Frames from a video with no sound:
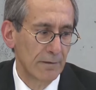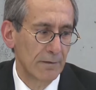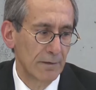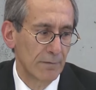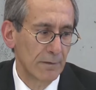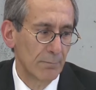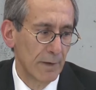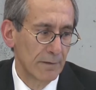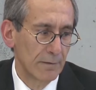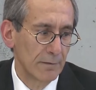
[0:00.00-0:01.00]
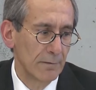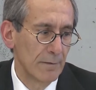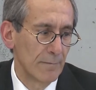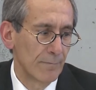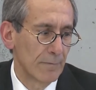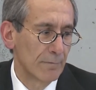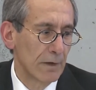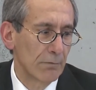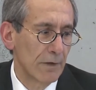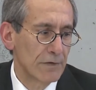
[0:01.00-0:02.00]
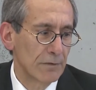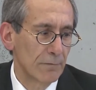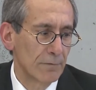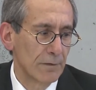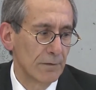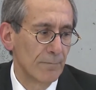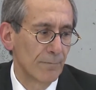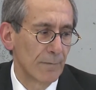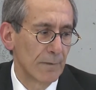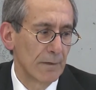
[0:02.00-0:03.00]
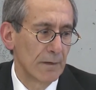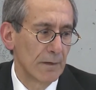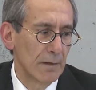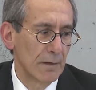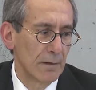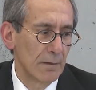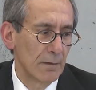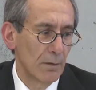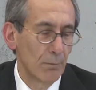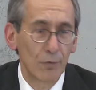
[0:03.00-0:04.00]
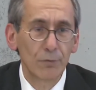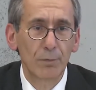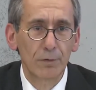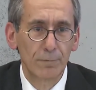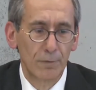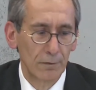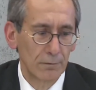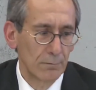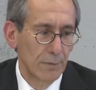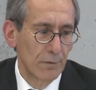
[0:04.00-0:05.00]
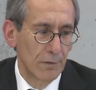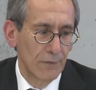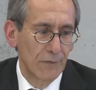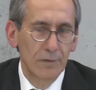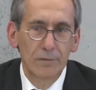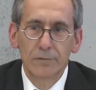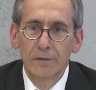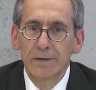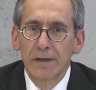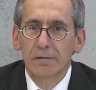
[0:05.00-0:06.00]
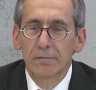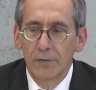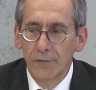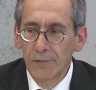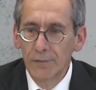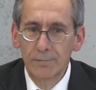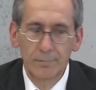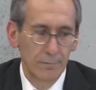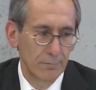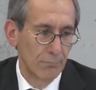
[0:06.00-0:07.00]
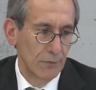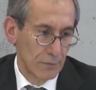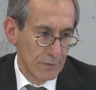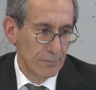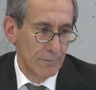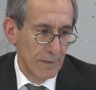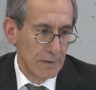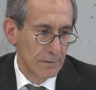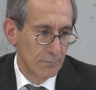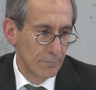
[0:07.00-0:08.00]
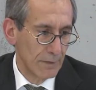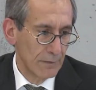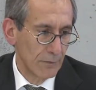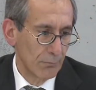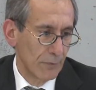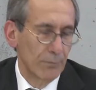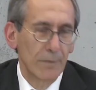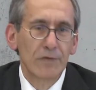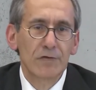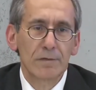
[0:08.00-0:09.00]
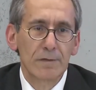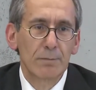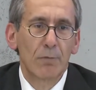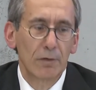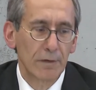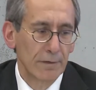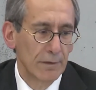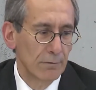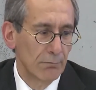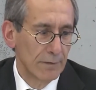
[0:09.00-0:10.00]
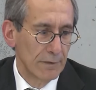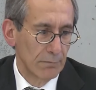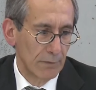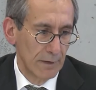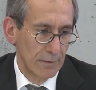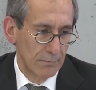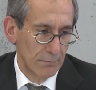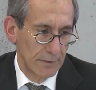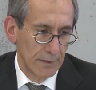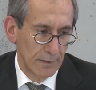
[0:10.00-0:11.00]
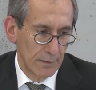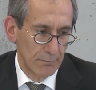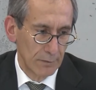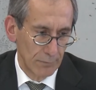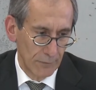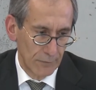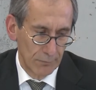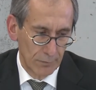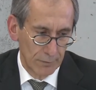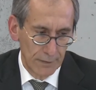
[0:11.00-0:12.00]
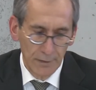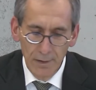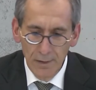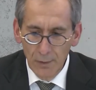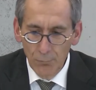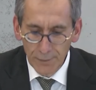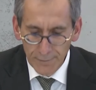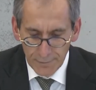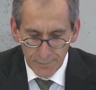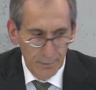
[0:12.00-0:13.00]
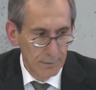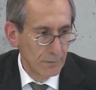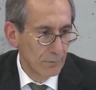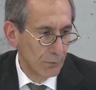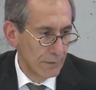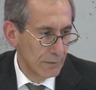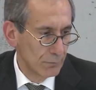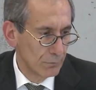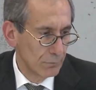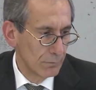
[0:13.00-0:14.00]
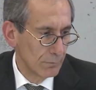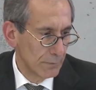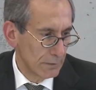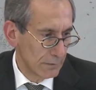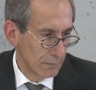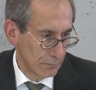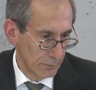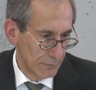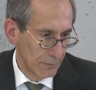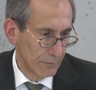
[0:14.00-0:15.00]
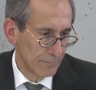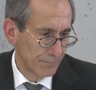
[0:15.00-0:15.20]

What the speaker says: driven by the valuation of the bond portfolio, because the net loss, which also affects own funds, was much smaller than the one that we had 1 year ago. It was only 122 million zlotys.